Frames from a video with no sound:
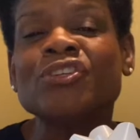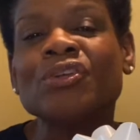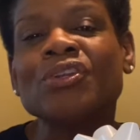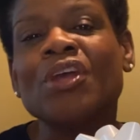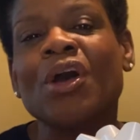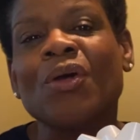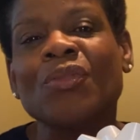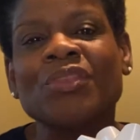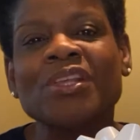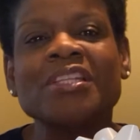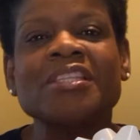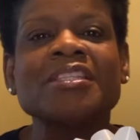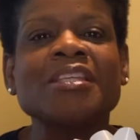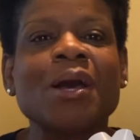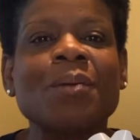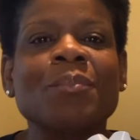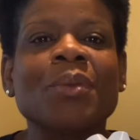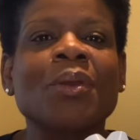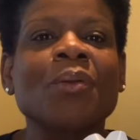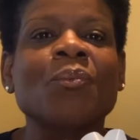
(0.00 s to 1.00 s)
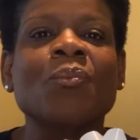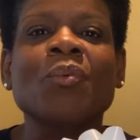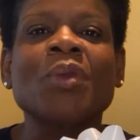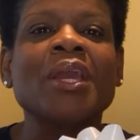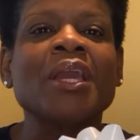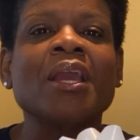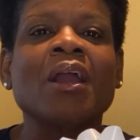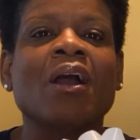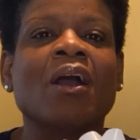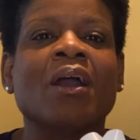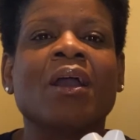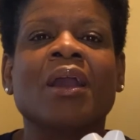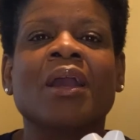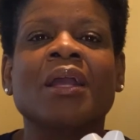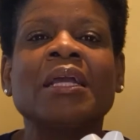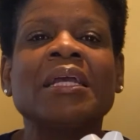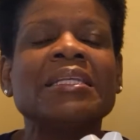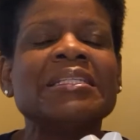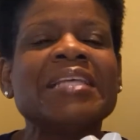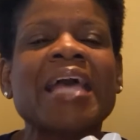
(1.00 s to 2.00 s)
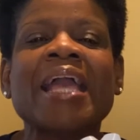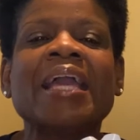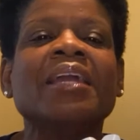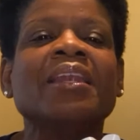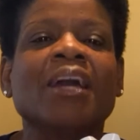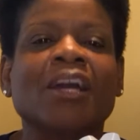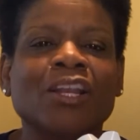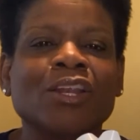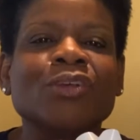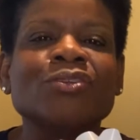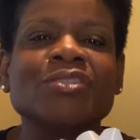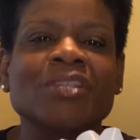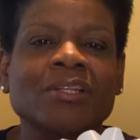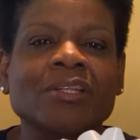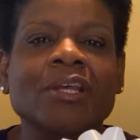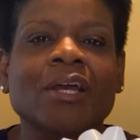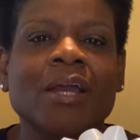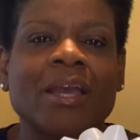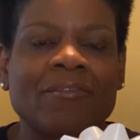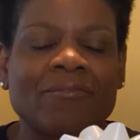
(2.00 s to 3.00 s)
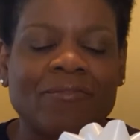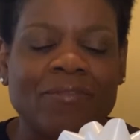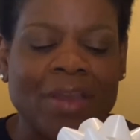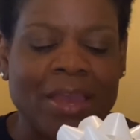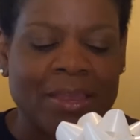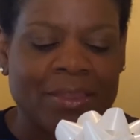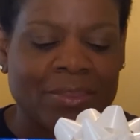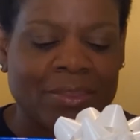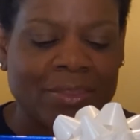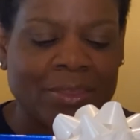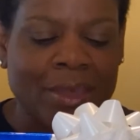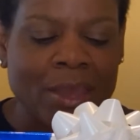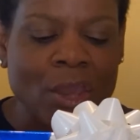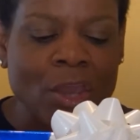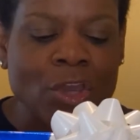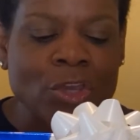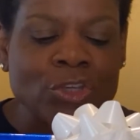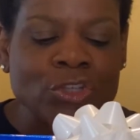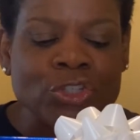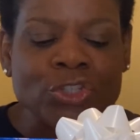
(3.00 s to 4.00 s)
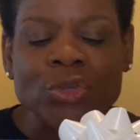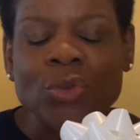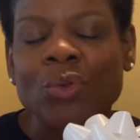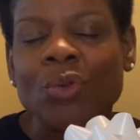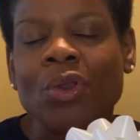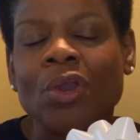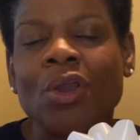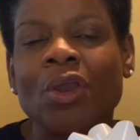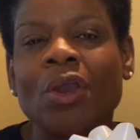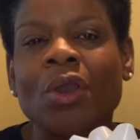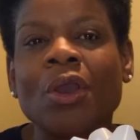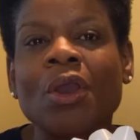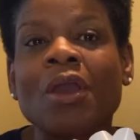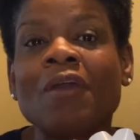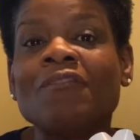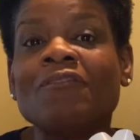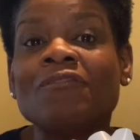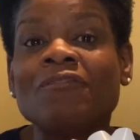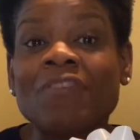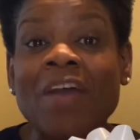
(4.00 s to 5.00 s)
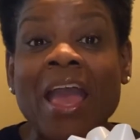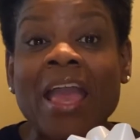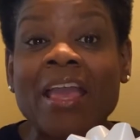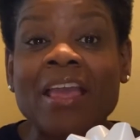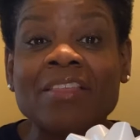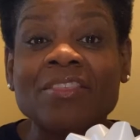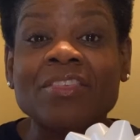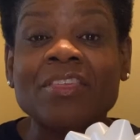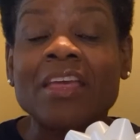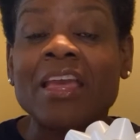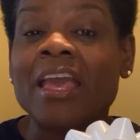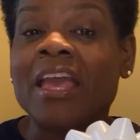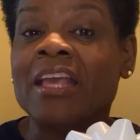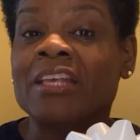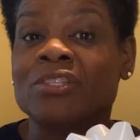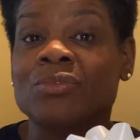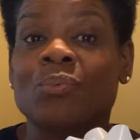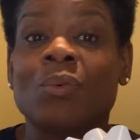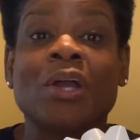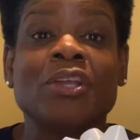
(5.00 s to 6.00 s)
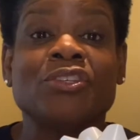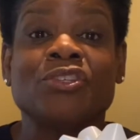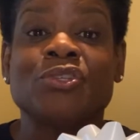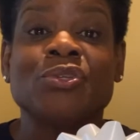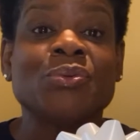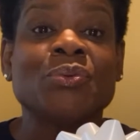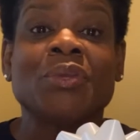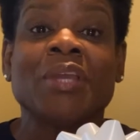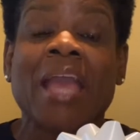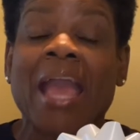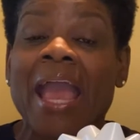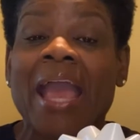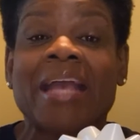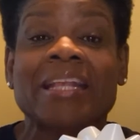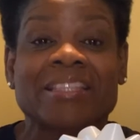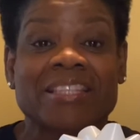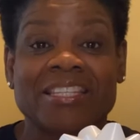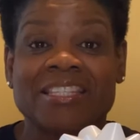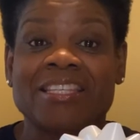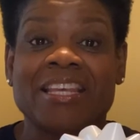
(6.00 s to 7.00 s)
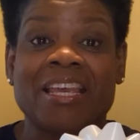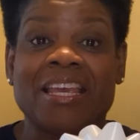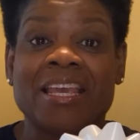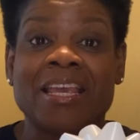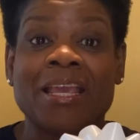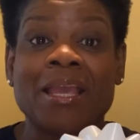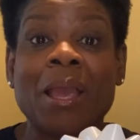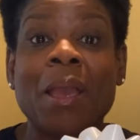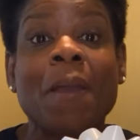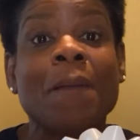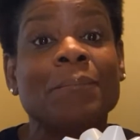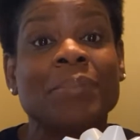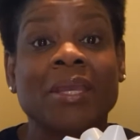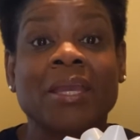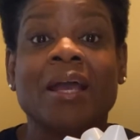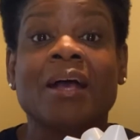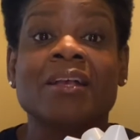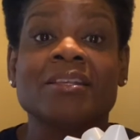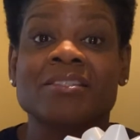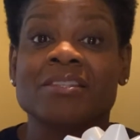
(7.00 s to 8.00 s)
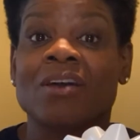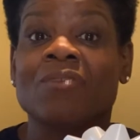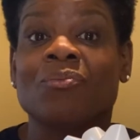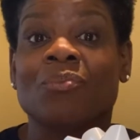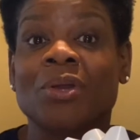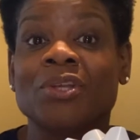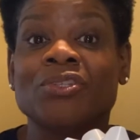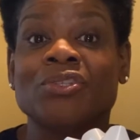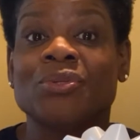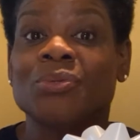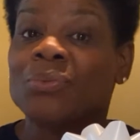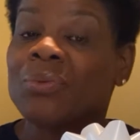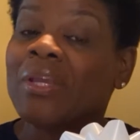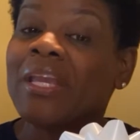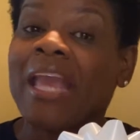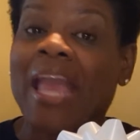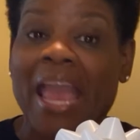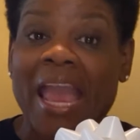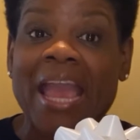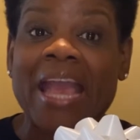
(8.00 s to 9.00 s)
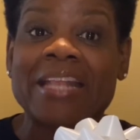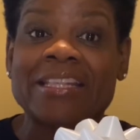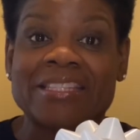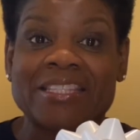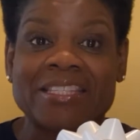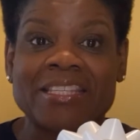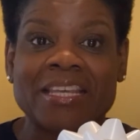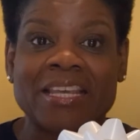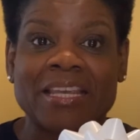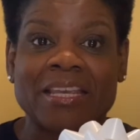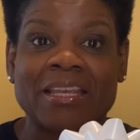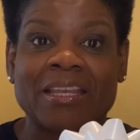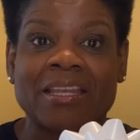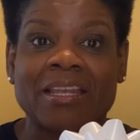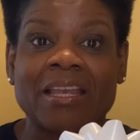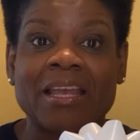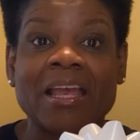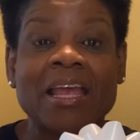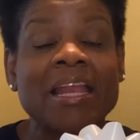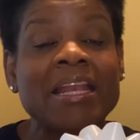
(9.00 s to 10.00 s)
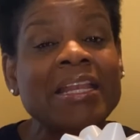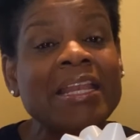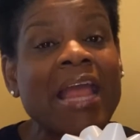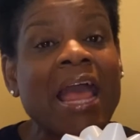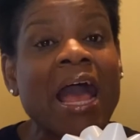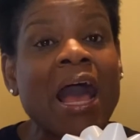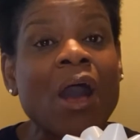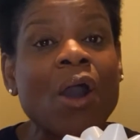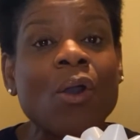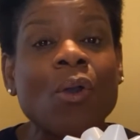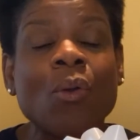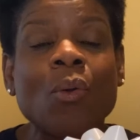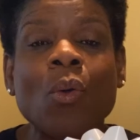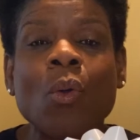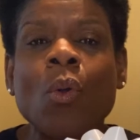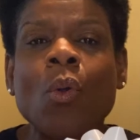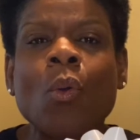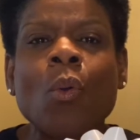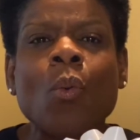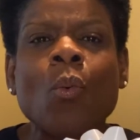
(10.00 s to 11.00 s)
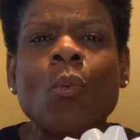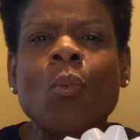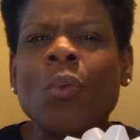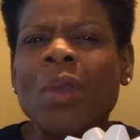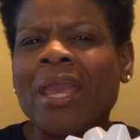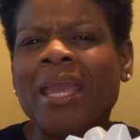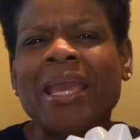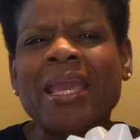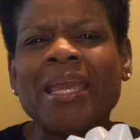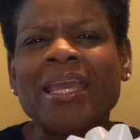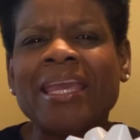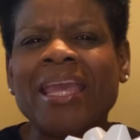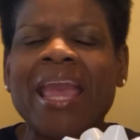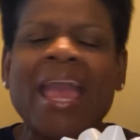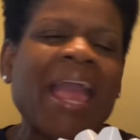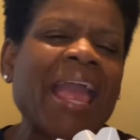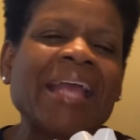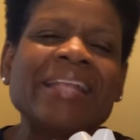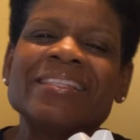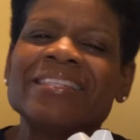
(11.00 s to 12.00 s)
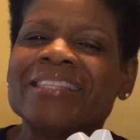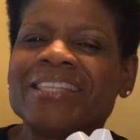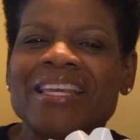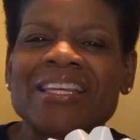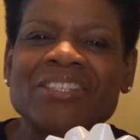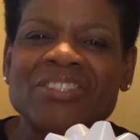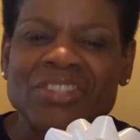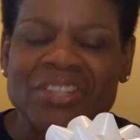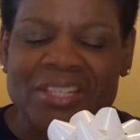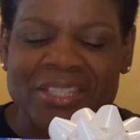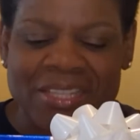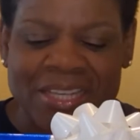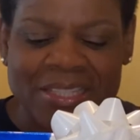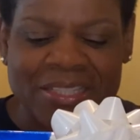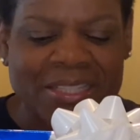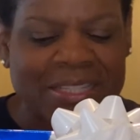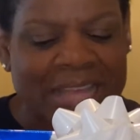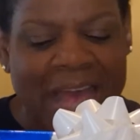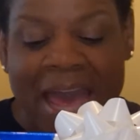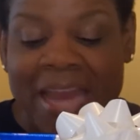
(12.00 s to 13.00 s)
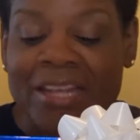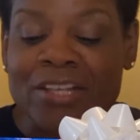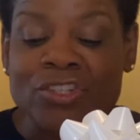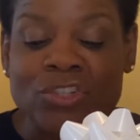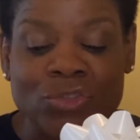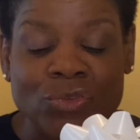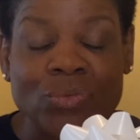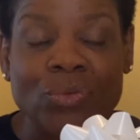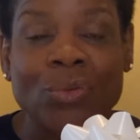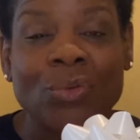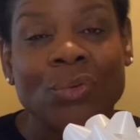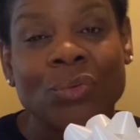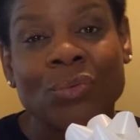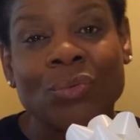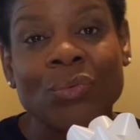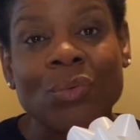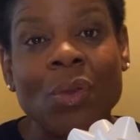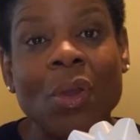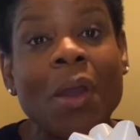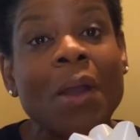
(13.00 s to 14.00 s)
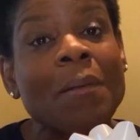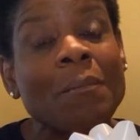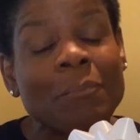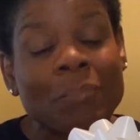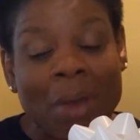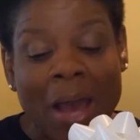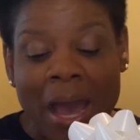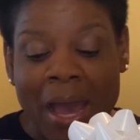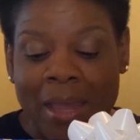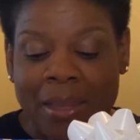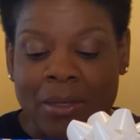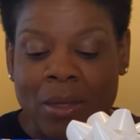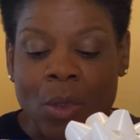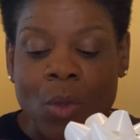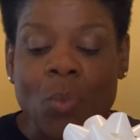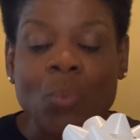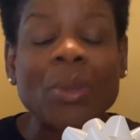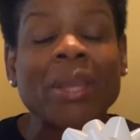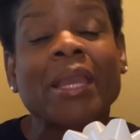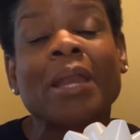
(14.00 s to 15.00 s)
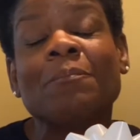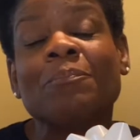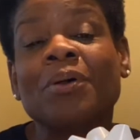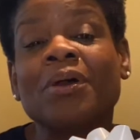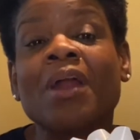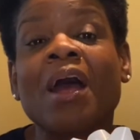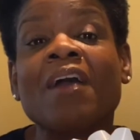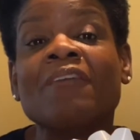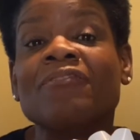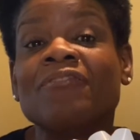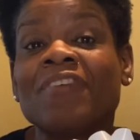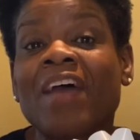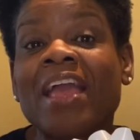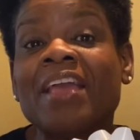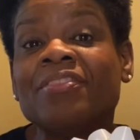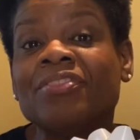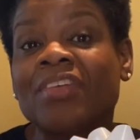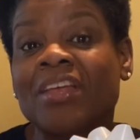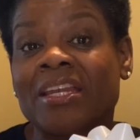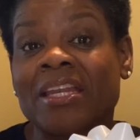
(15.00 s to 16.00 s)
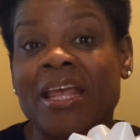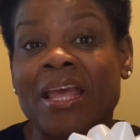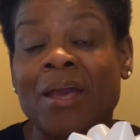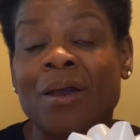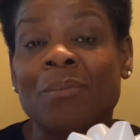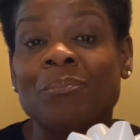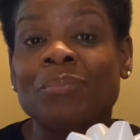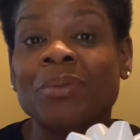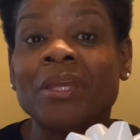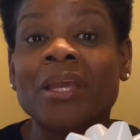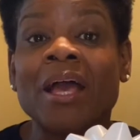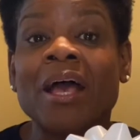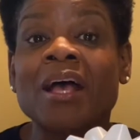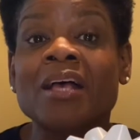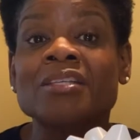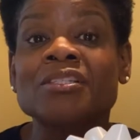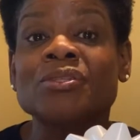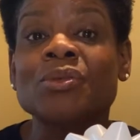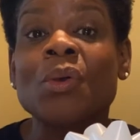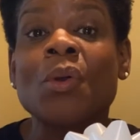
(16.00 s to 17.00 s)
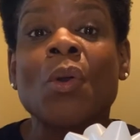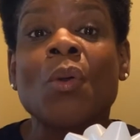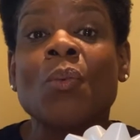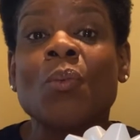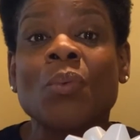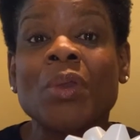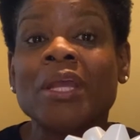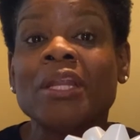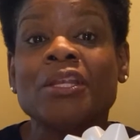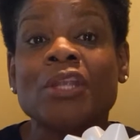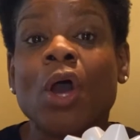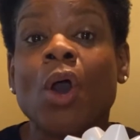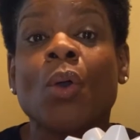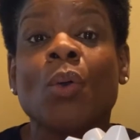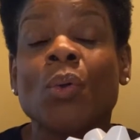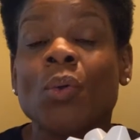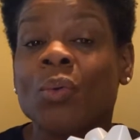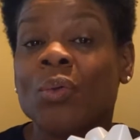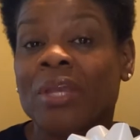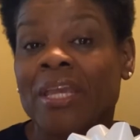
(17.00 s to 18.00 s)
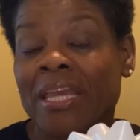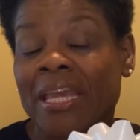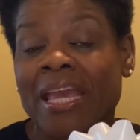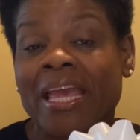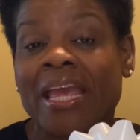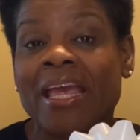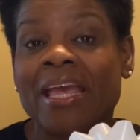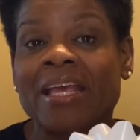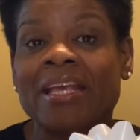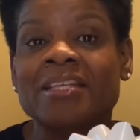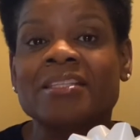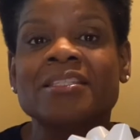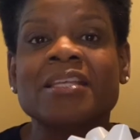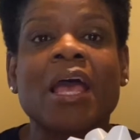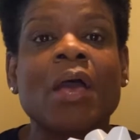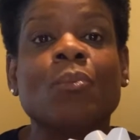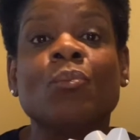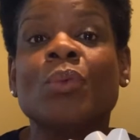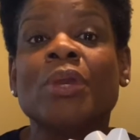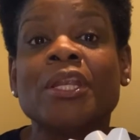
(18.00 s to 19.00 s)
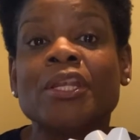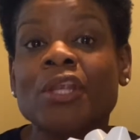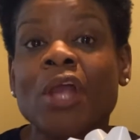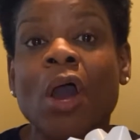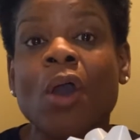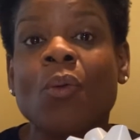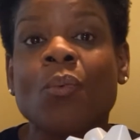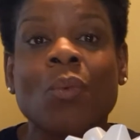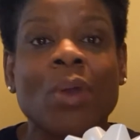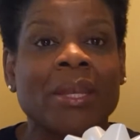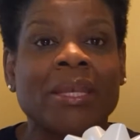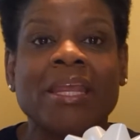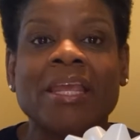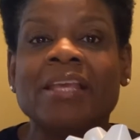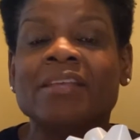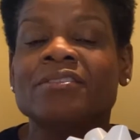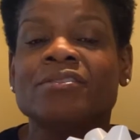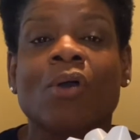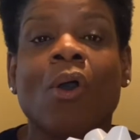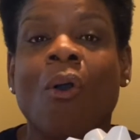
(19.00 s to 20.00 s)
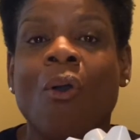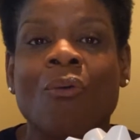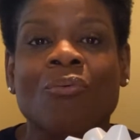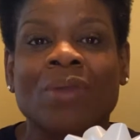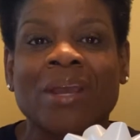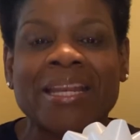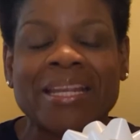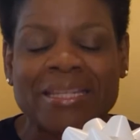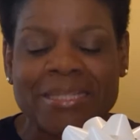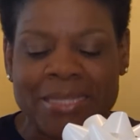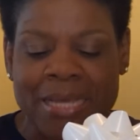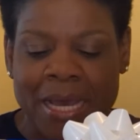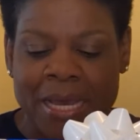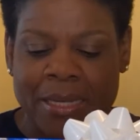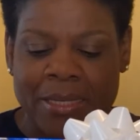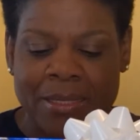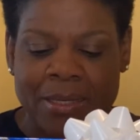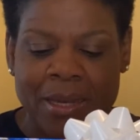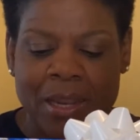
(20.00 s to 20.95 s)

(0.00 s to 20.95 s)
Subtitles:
you know, this summer we are taking a closer look at faith. Sure, faith is what you can't see because of what you can see. Now, we can't see Jesus, that is true, but we can put our faith in him because we know who he is and we know what he's already done.